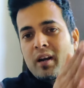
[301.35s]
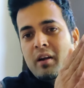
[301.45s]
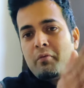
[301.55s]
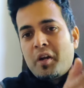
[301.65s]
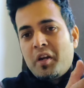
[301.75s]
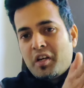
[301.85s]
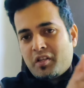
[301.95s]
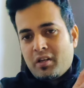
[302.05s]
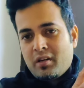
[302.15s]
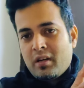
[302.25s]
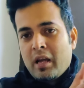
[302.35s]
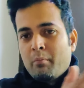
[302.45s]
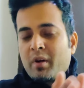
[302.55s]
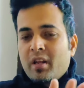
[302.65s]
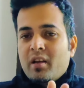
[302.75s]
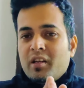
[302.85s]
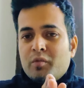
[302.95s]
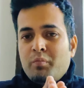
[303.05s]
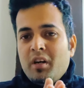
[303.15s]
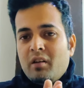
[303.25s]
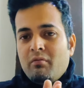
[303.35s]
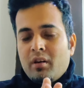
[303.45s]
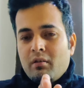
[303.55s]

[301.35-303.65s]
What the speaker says: get variation, but here speed